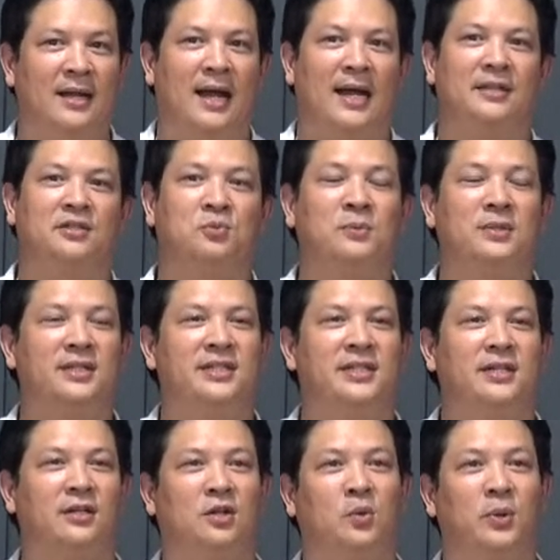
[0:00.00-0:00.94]
I just want to
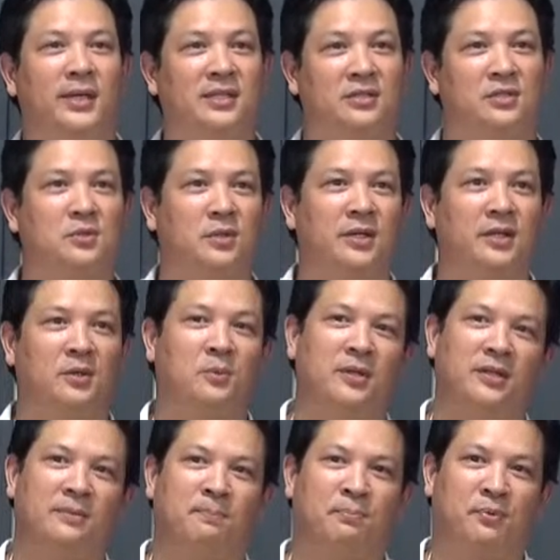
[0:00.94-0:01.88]
share a quick story
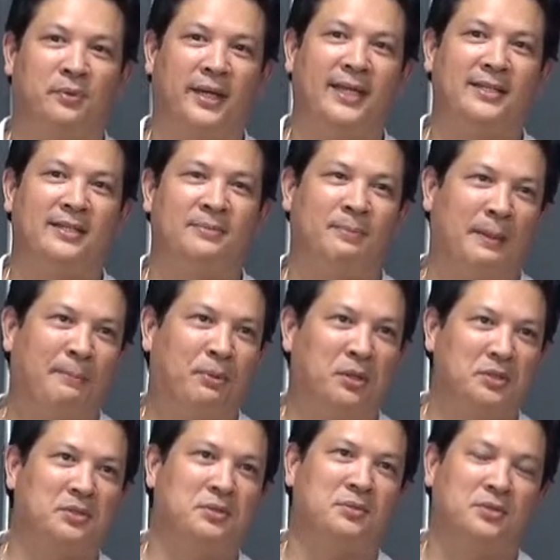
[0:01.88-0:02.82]
with brakes, my
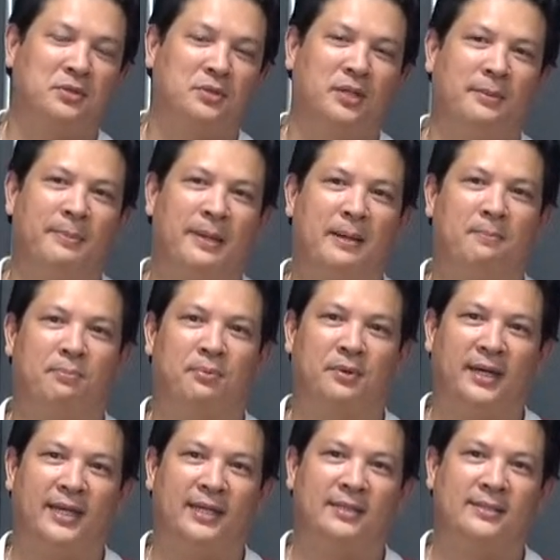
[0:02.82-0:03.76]
personal story about
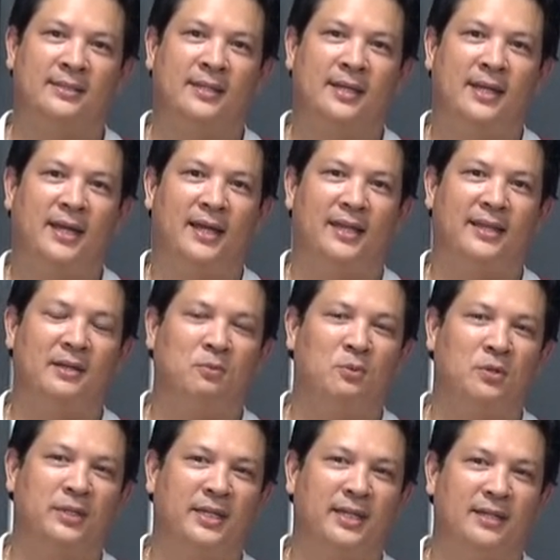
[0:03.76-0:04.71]
brakes and then
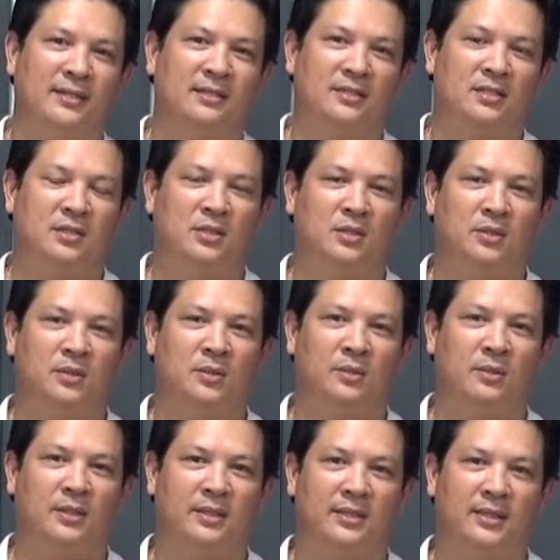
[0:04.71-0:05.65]
we'll get
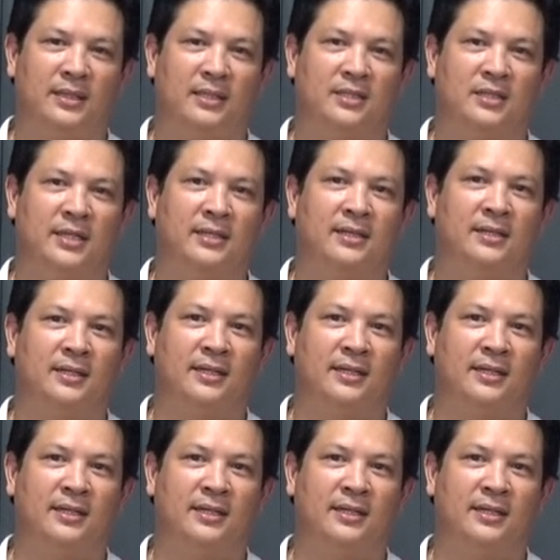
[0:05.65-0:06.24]
into the agenda